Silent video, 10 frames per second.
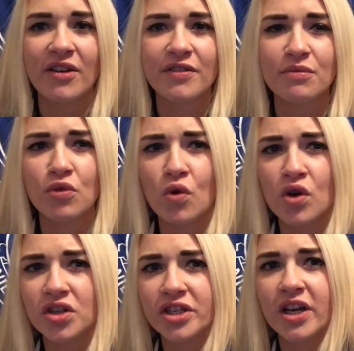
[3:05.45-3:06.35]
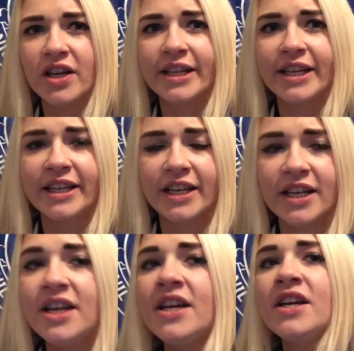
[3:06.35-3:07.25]
I think Morgan Schneiderlin and
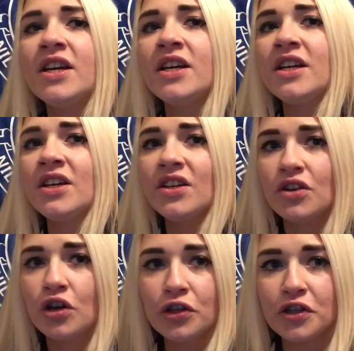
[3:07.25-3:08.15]
could